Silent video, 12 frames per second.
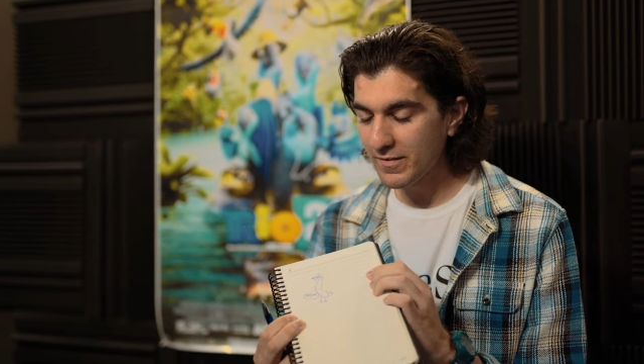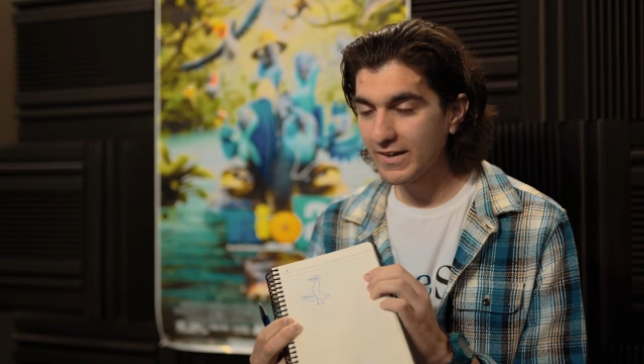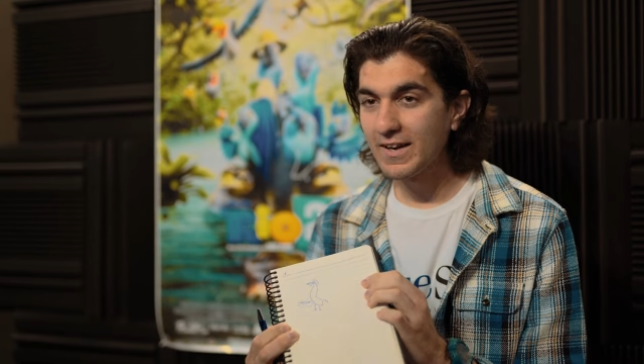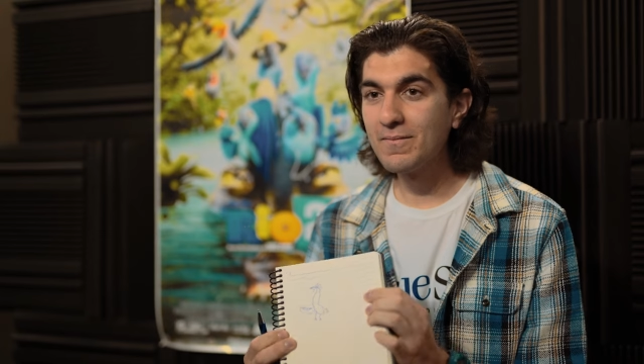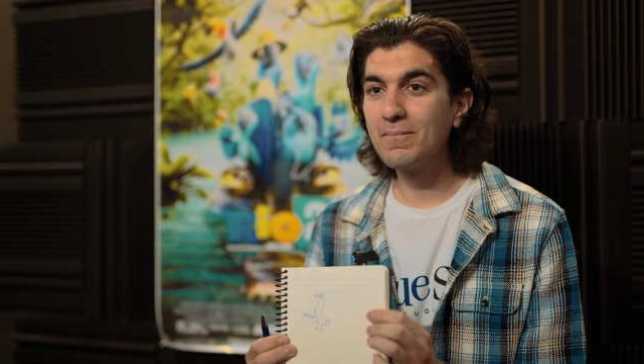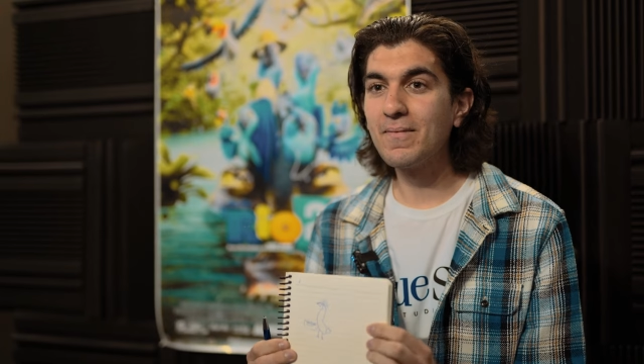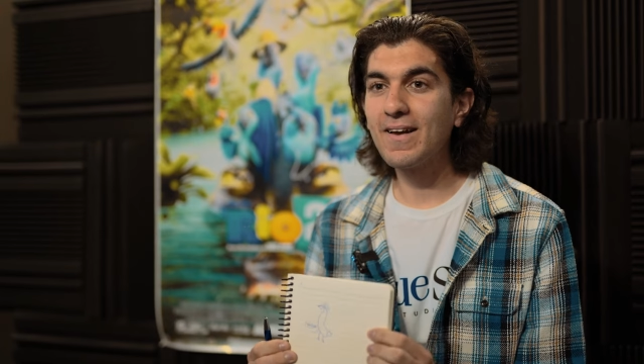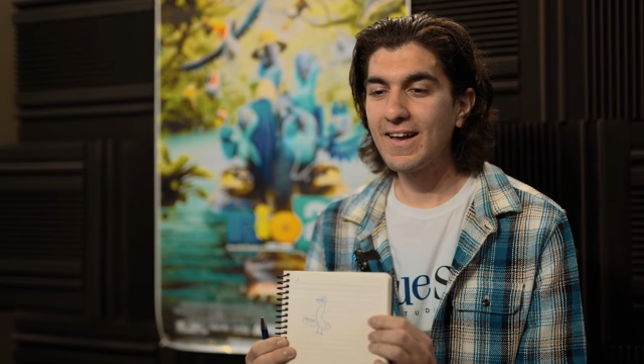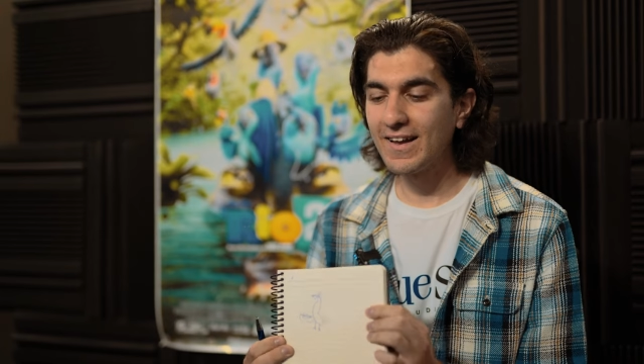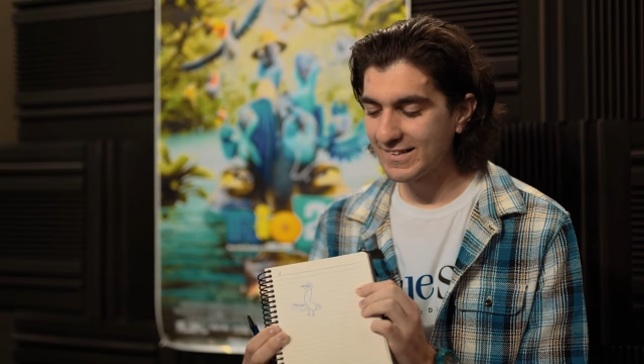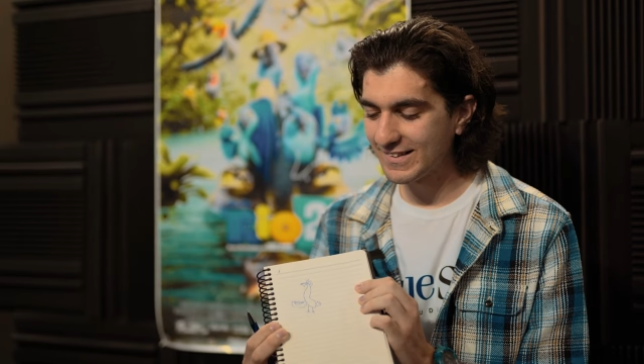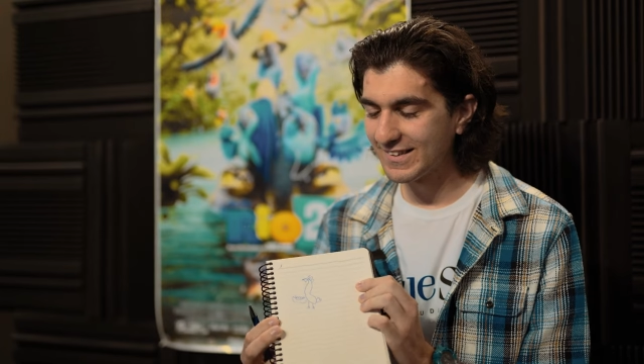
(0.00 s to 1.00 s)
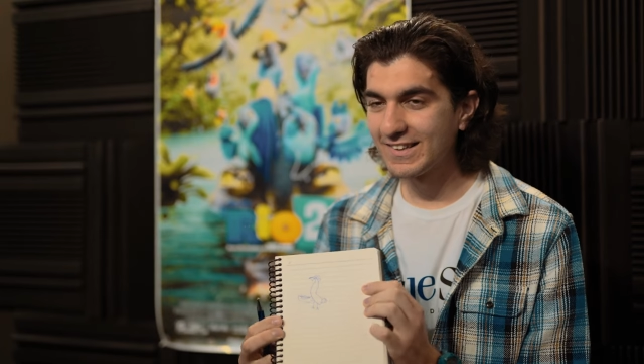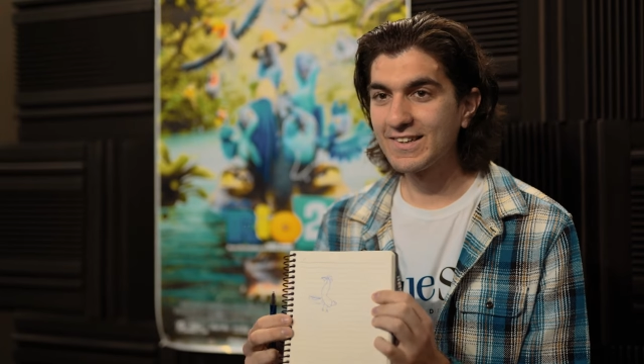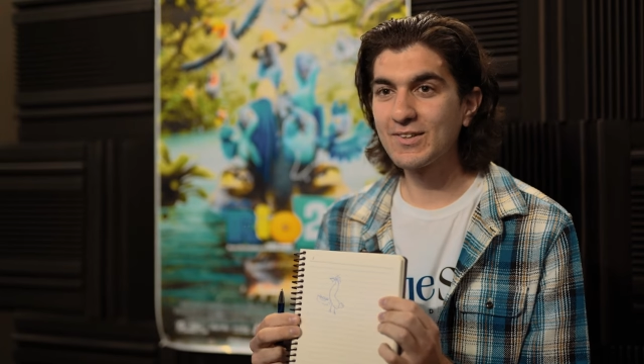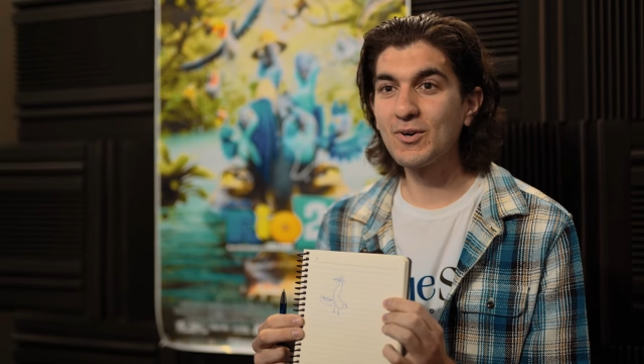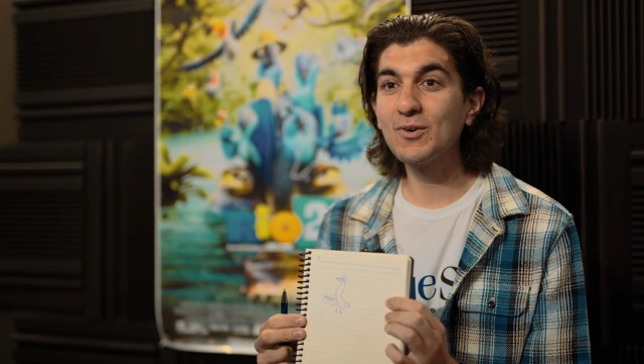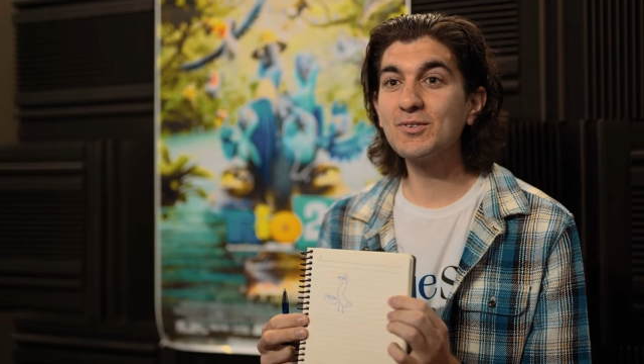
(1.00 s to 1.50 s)
we can add
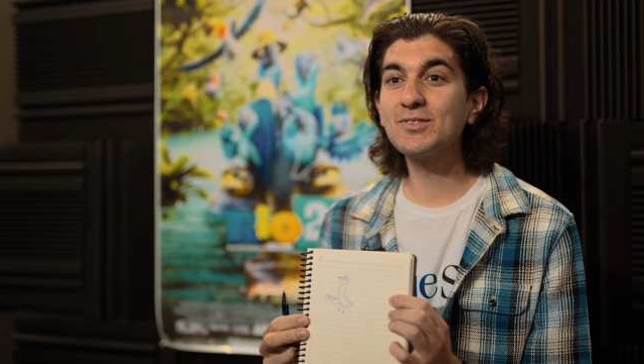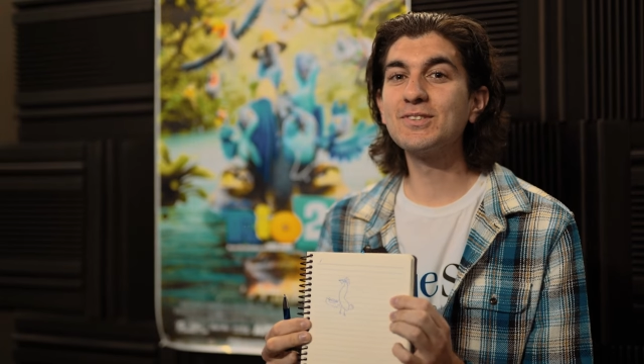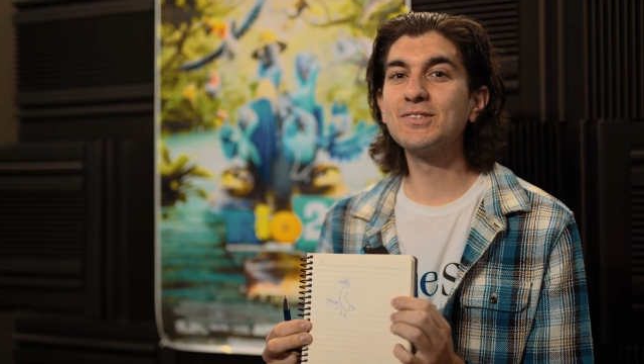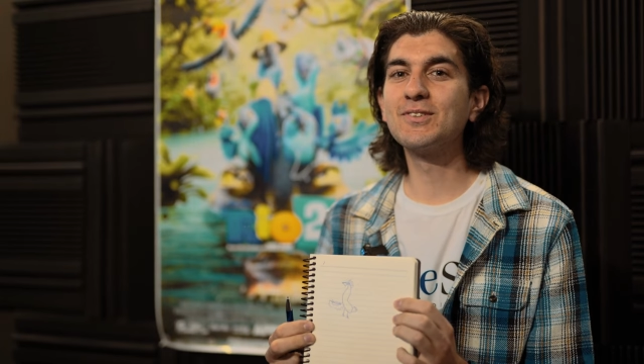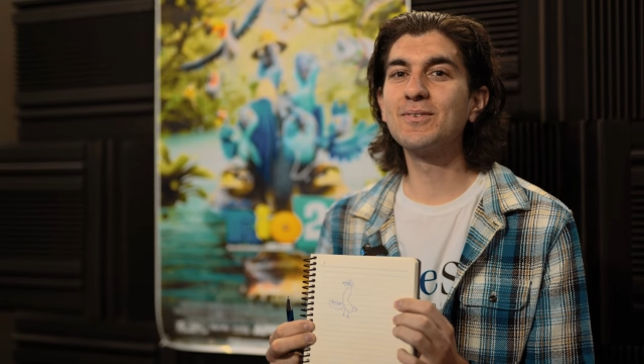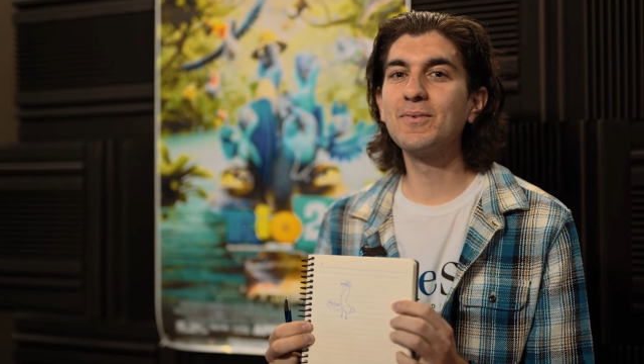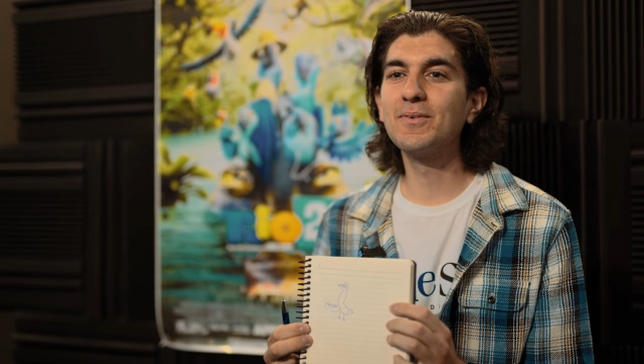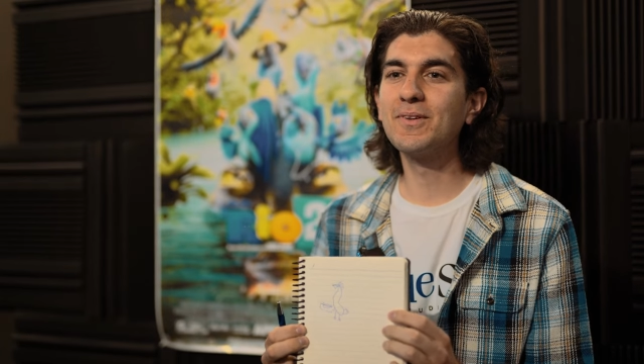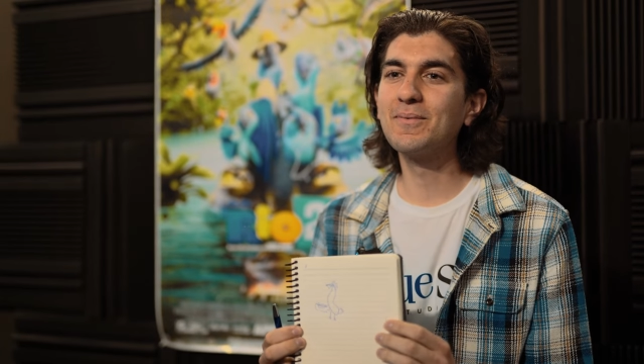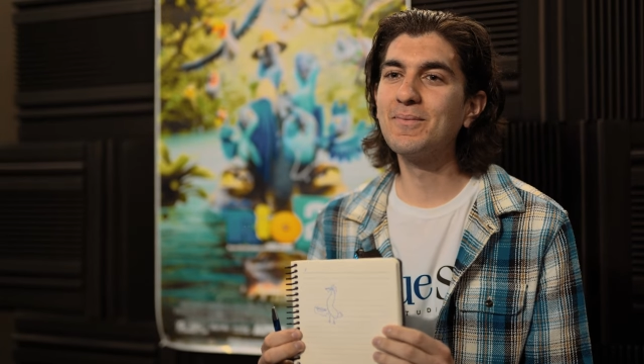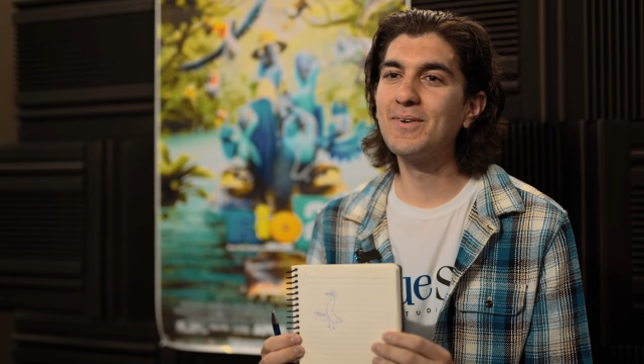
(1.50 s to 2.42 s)
ghosts to it.